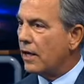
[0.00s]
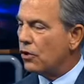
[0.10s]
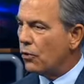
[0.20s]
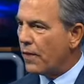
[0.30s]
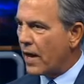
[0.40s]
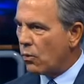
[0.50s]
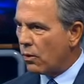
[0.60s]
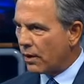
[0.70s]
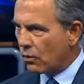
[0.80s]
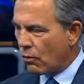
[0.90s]
And do they
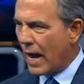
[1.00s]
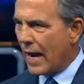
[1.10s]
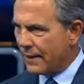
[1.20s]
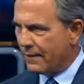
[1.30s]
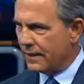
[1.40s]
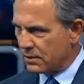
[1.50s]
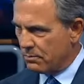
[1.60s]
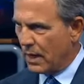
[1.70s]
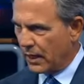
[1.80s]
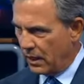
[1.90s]
want to ride this
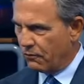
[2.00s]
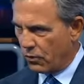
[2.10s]
buggy